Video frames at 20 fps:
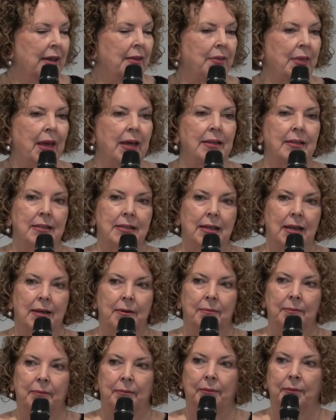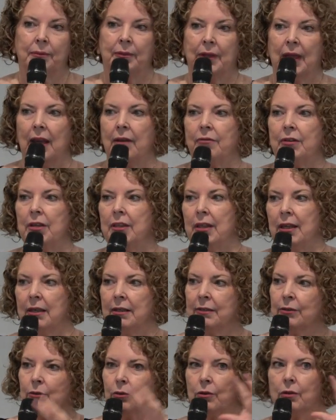that everything
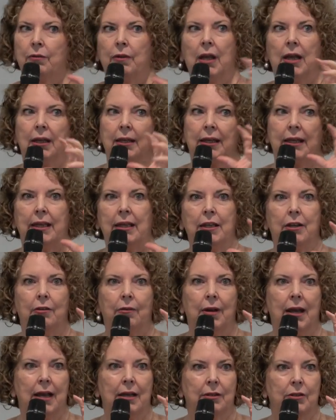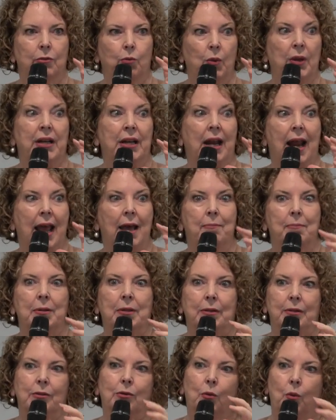is sort of like geared around when it
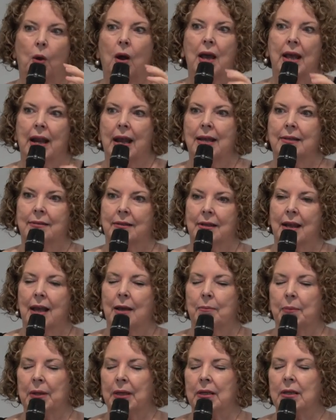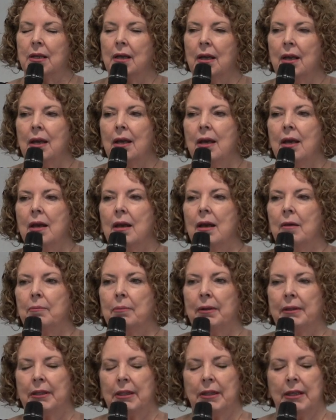happens or why it hasn't happened.
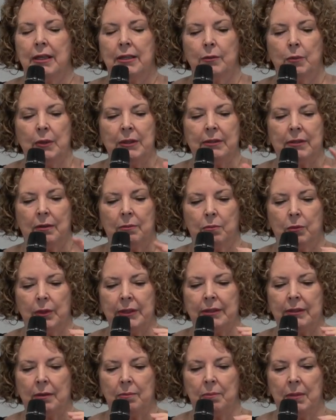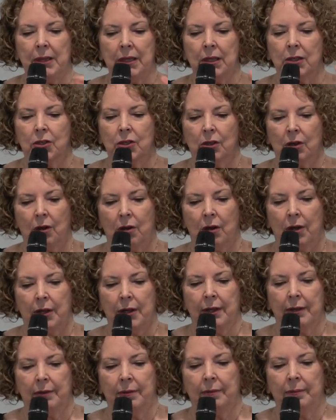But the thing is, we submit it to
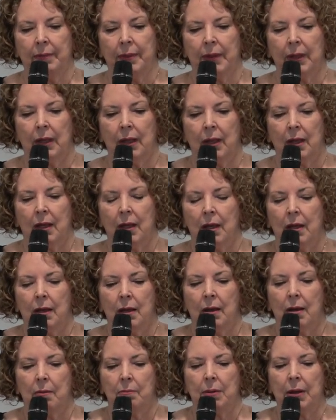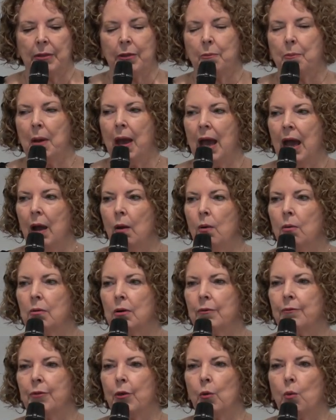God. But the power
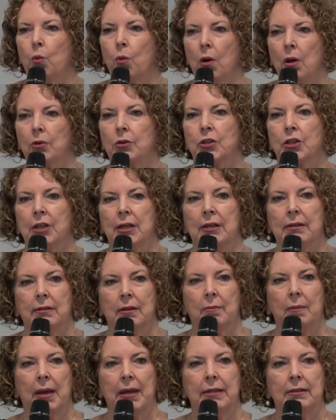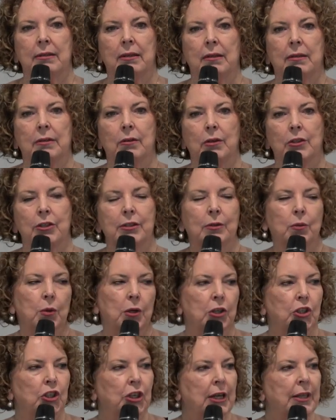of the want is amazing. So I just want
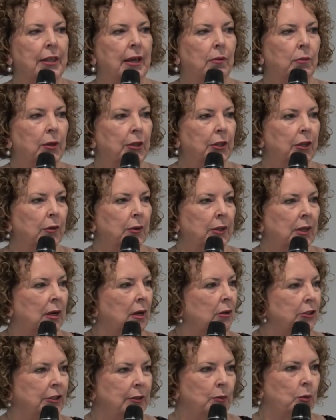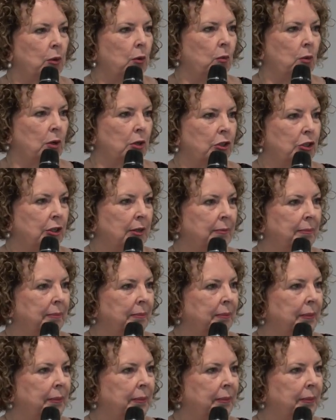to share that with you, and then I just want to worship.